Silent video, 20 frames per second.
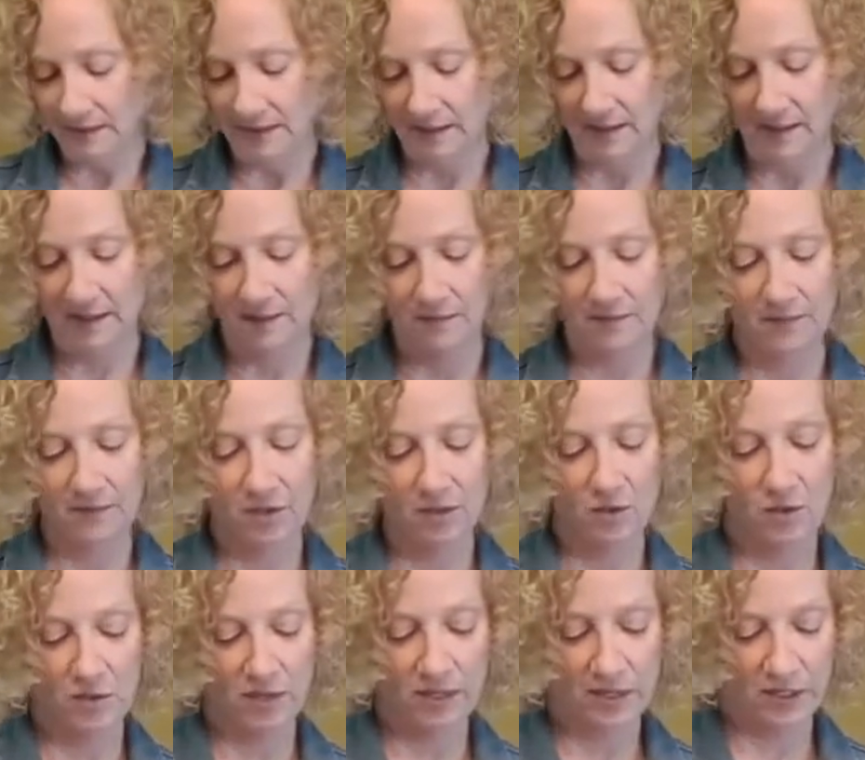
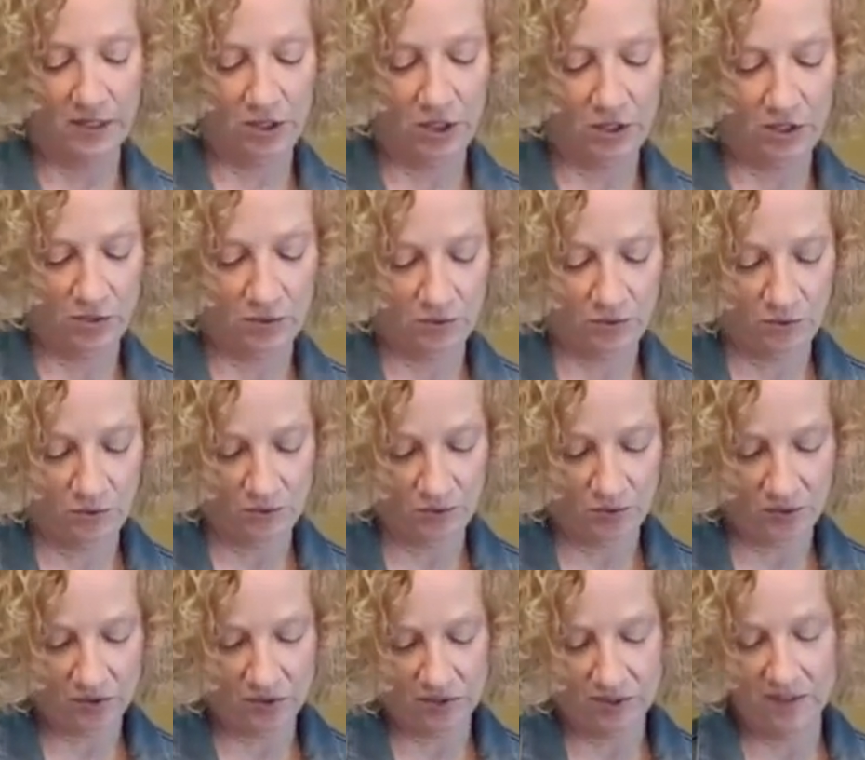You can
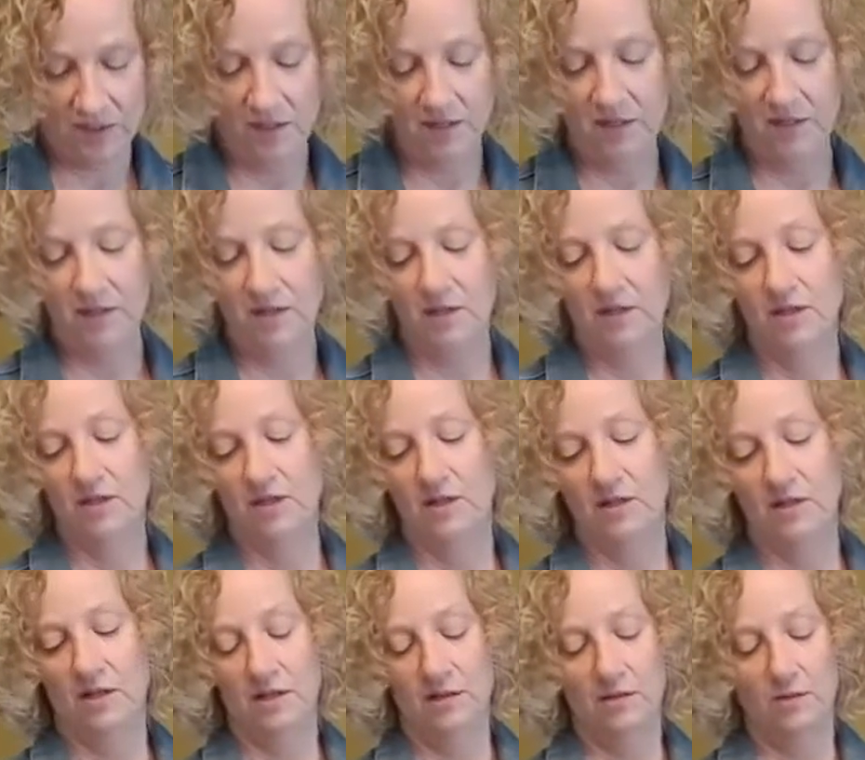use
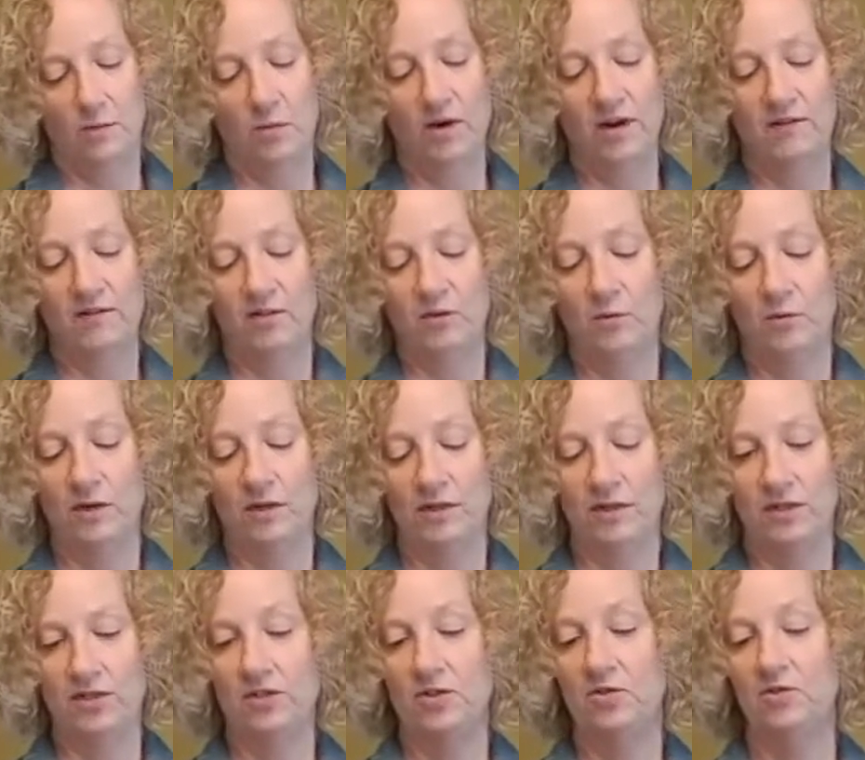whatever you want to
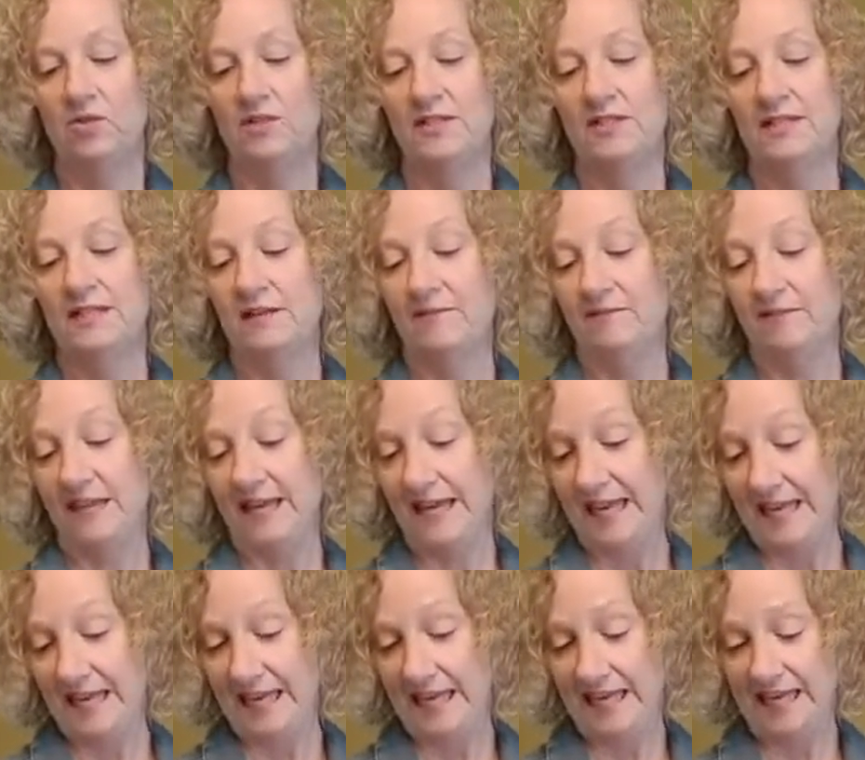do to stuff the
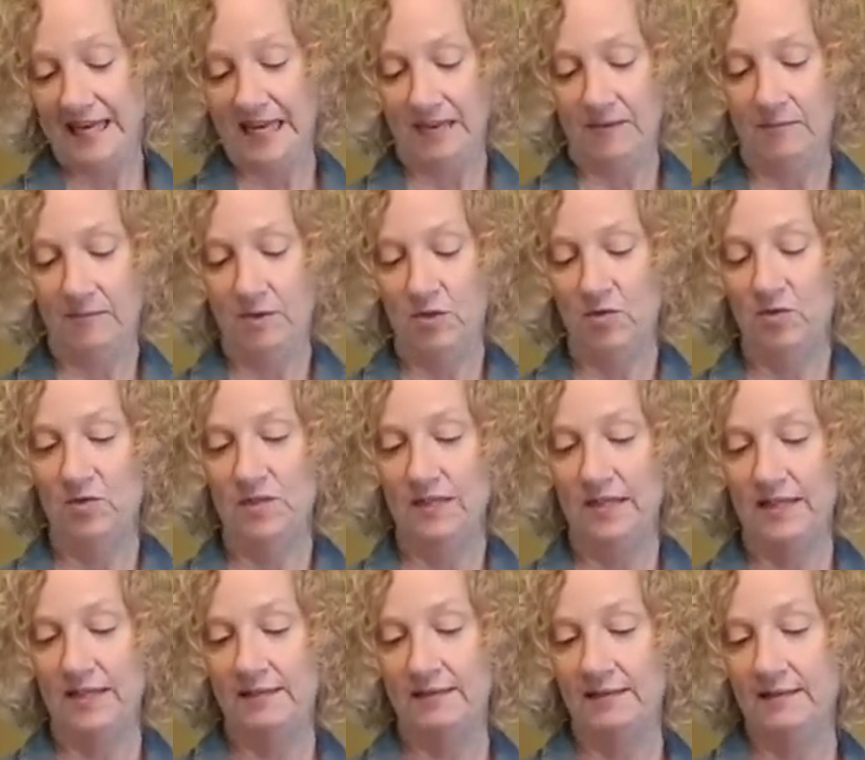head. I'm
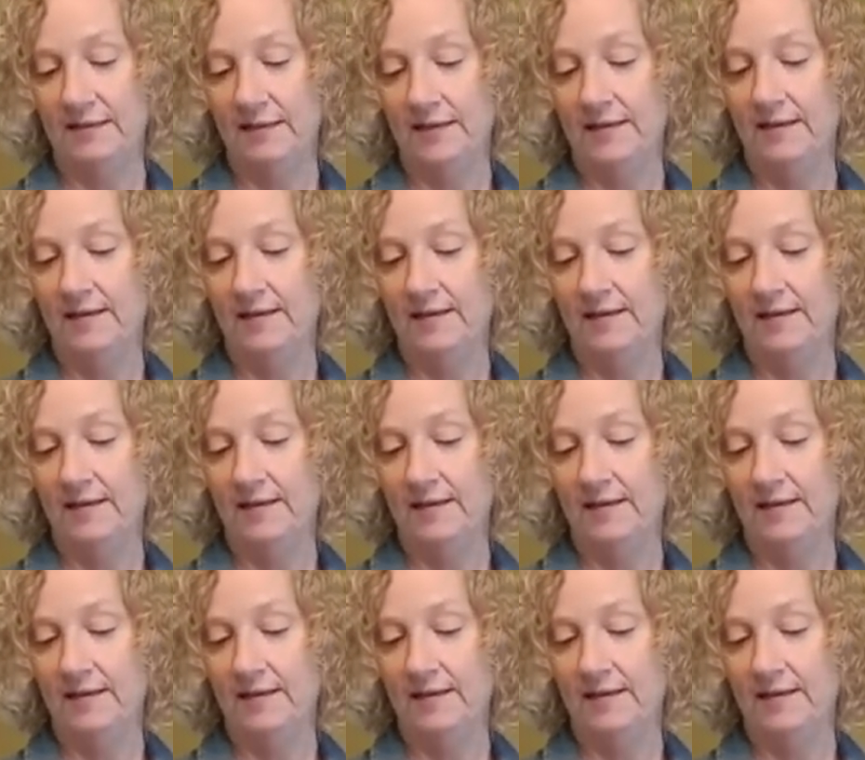using